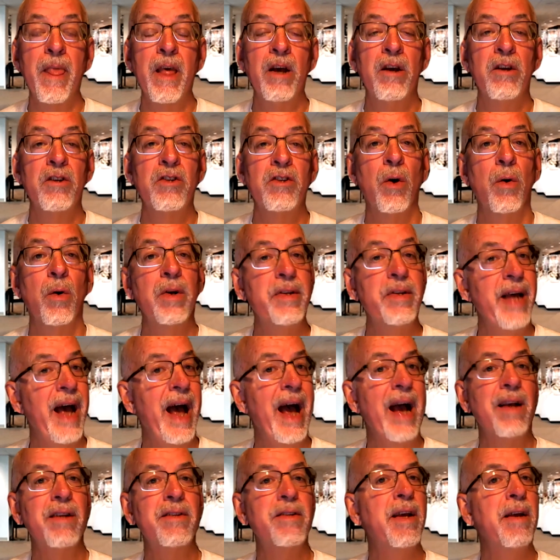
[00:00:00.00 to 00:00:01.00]
So
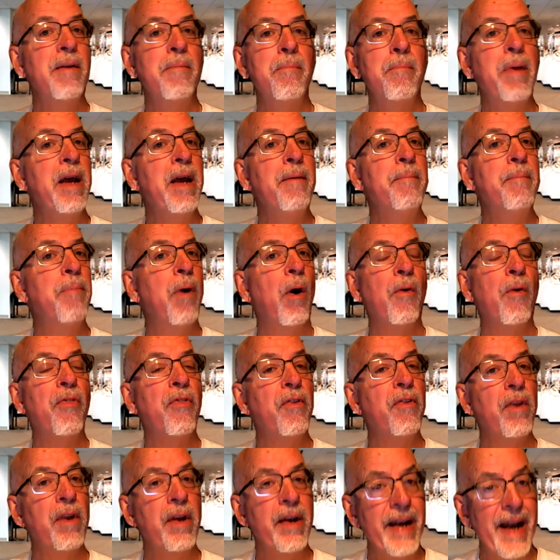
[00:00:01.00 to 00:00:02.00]
attacks can be both
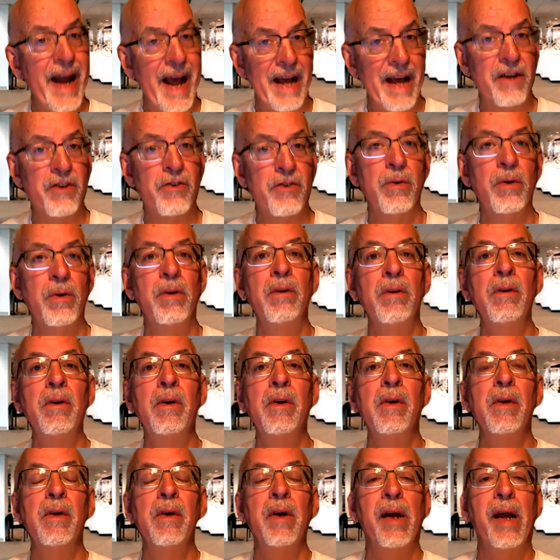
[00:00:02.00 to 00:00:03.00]
natural
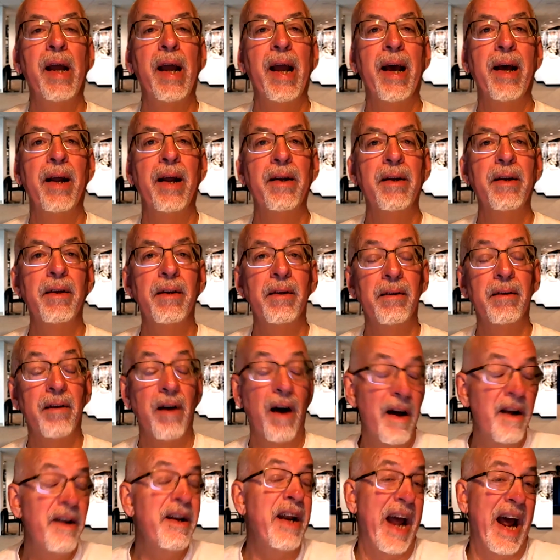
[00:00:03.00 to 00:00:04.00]
and
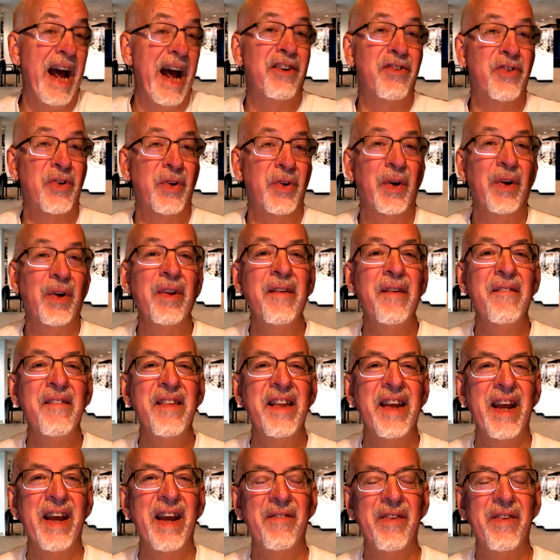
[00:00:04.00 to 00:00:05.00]
unnatural
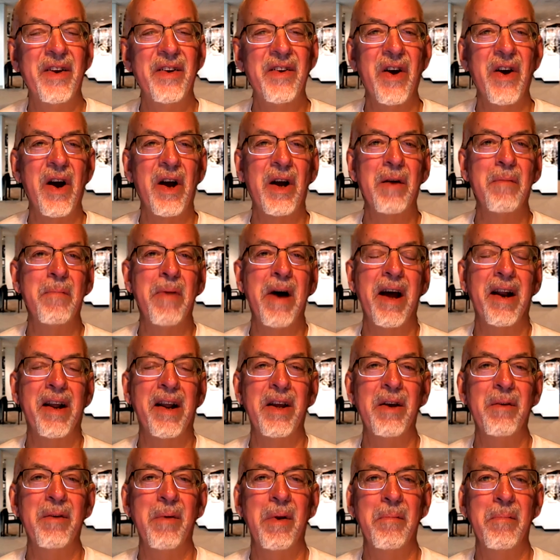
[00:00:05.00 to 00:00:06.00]
if you talk about a
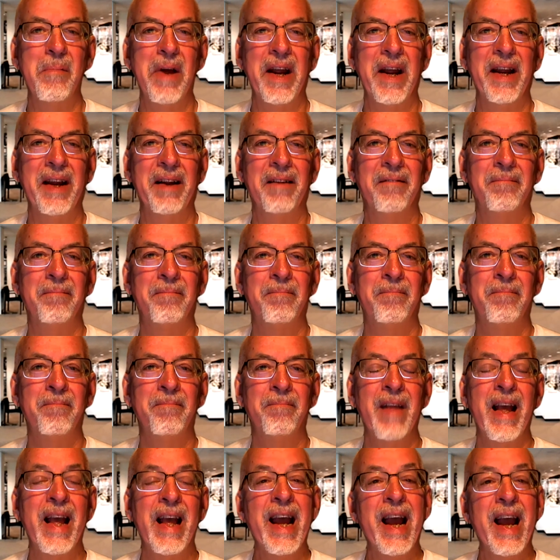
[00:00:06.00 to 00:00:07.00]
human being.
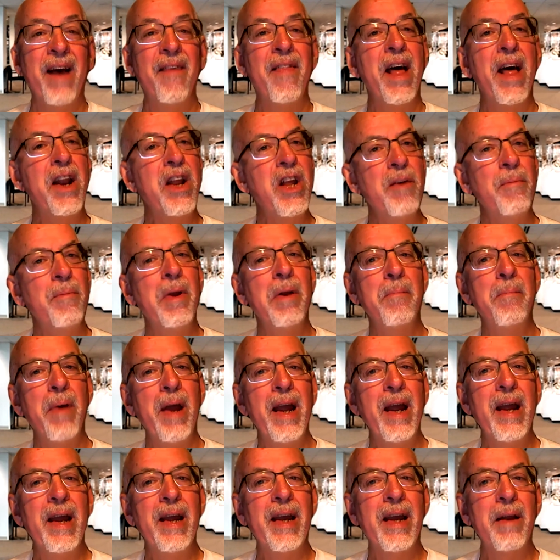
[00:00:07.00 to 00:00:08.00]
And that human
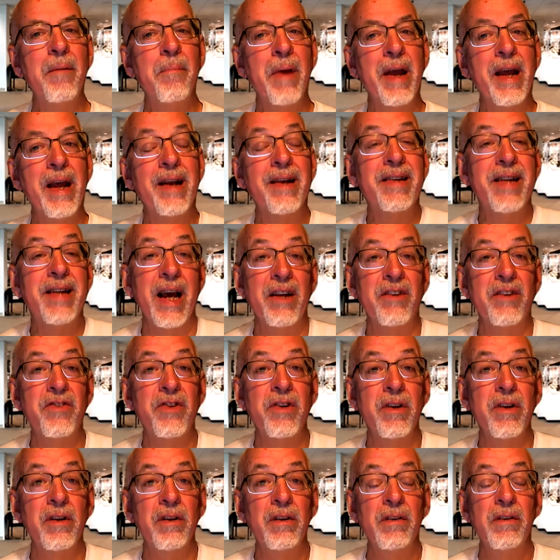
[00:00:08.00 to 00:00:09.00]
being can be
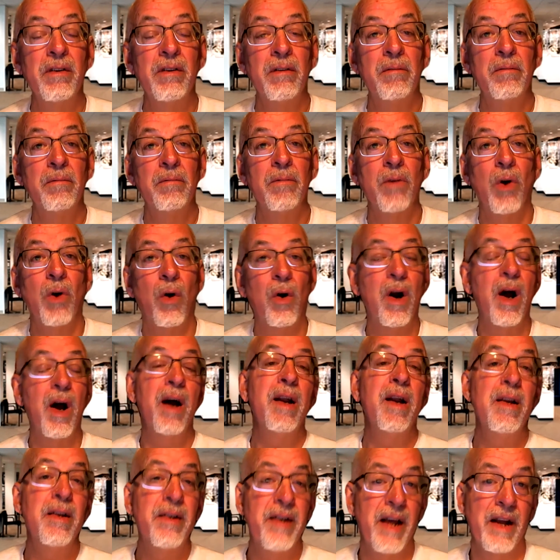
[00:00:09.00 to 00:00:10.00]
intentional or
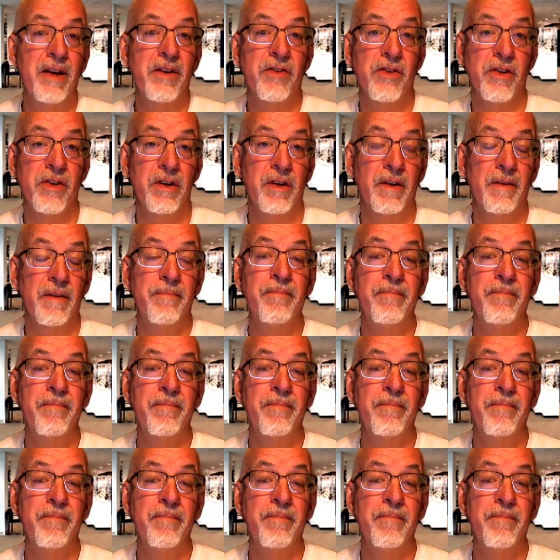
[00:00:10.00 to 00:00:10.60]
unintentional